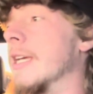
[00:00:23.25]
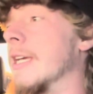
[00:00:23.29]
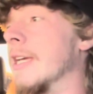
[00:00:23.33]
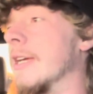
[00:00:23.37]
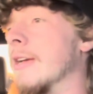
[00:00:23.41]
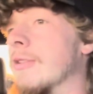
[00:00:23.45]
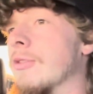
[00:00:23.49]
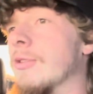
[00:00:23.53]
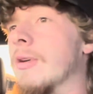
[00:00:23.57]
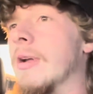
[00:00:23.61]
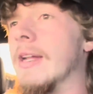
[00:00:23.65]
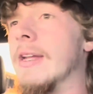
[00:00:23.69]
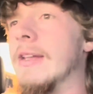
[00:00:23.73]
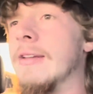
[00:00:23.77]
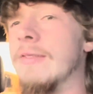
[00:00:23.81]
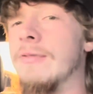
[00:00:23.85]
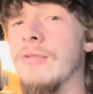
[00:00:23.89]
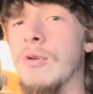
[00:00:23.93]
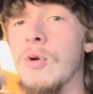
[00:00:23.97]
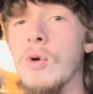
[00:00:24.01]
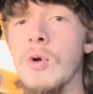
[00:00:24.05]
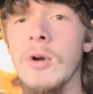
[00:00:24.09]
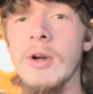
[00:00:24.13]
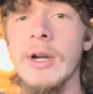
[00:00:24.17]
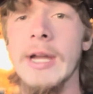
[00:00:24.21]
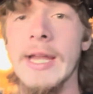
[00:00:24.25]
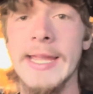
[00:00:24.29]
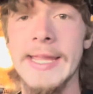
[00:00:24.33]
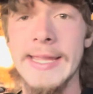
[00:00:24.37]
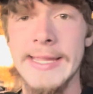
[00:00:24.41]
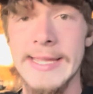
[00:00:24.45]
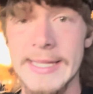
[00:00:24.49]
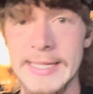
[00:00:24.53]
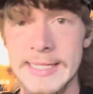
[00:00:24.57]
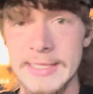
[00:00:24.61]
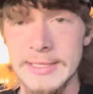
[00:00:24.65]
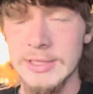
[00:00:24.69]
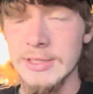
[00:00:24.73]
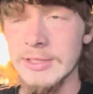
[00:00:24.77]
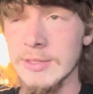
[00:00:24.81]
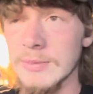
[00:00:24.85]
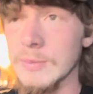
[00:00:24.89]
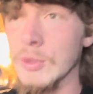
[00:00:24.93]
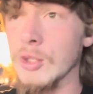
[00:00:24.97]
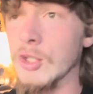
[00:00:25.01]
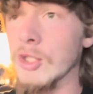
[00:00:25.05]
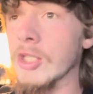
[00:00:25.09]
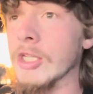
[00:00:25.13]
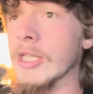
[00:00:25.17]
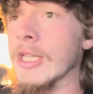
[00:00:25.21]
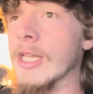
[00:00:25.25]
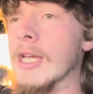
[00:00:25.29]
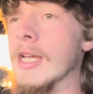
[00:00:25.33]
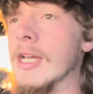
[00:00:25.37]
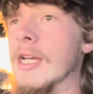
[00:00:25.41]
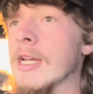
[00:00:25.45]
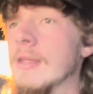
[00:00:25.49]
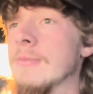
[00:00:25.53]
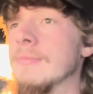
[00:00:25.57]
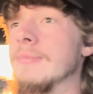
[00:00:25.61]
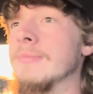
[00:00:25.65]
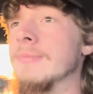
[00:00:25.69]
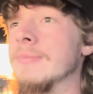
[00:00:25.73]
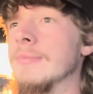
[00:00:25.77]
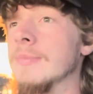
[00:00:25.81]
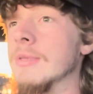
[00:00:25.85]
get ready for a customer to come.